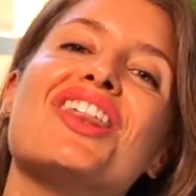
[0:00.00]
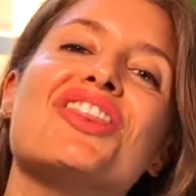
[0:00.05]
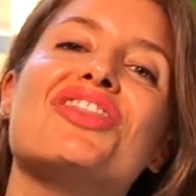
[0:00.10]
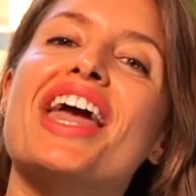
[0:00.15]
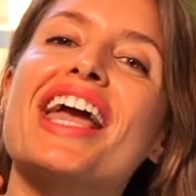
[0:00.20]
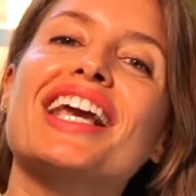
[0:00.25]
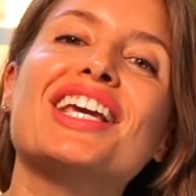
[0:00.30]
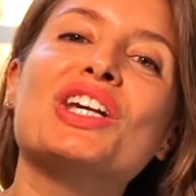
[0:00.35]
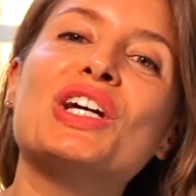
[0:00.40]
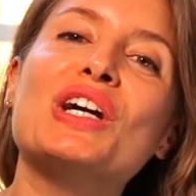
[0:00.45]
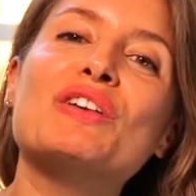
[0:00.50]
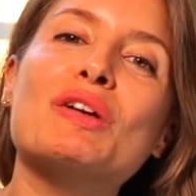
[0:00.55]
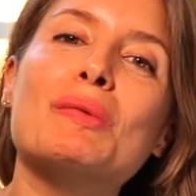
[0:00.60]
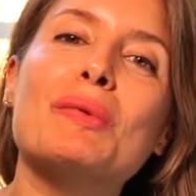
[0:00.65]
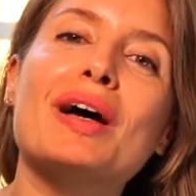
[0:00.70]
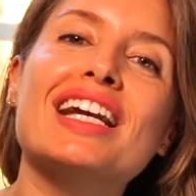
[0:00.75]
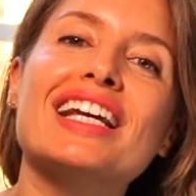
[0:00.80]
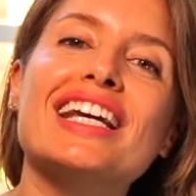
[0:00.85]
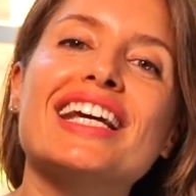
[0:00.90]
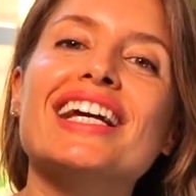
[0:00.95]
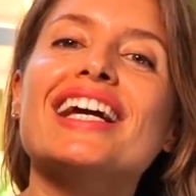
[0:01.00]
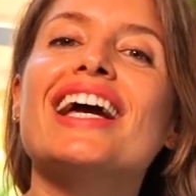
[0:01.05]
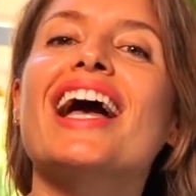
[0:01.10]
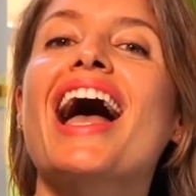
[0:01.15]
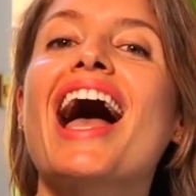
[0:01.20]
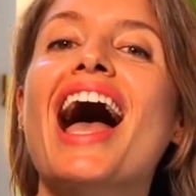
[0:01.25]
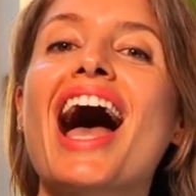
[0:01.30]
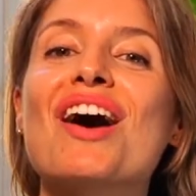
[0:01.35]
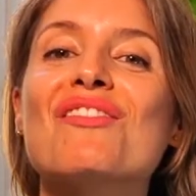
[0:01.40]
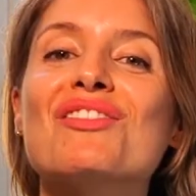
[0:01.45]
Thank you, everybody.
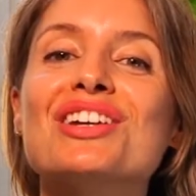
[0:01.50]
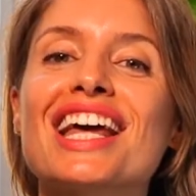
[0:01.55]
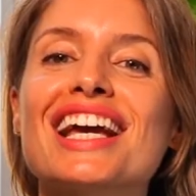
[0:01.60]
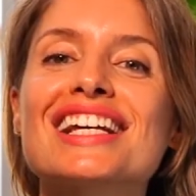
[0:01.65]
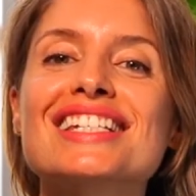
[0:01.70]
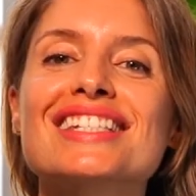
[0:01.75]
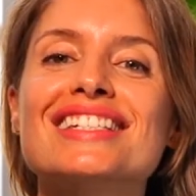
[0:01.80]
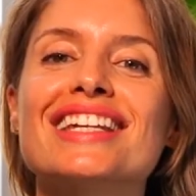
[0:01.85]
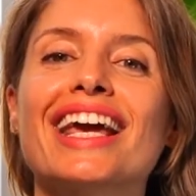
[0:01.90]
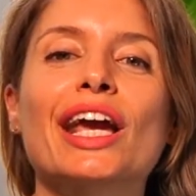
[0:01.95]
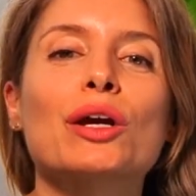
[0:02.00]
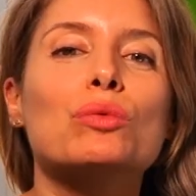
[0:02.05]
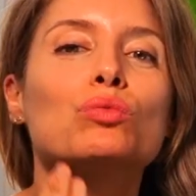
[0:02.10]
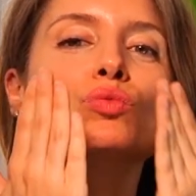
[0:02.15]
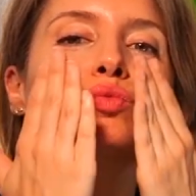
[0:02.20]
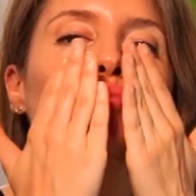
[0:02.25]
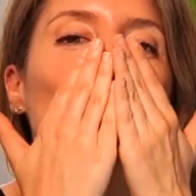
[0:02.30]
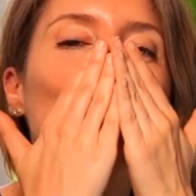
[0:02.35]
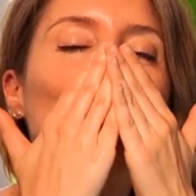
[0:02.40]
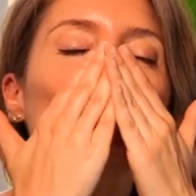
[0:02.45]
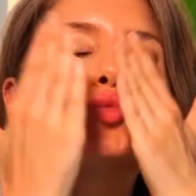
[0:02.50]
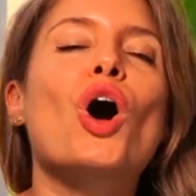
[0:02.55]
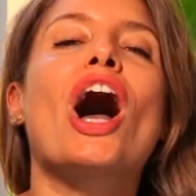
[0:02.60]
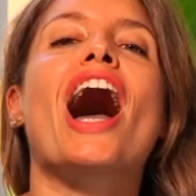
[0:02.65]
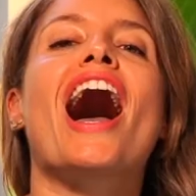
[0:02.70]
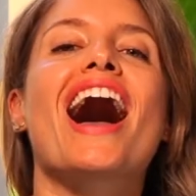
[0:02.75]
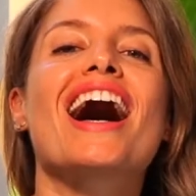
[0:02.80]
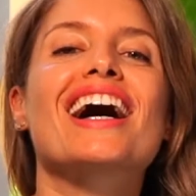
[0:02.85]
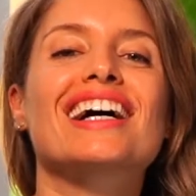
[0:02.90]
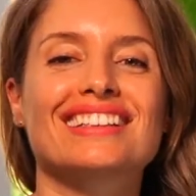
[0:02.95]
Have a nice day.
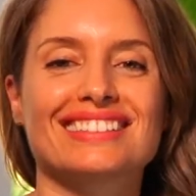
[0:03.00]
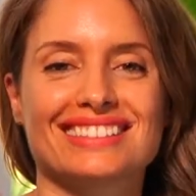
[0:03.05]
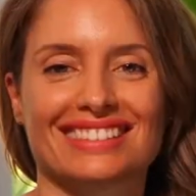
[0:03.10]
Mwah!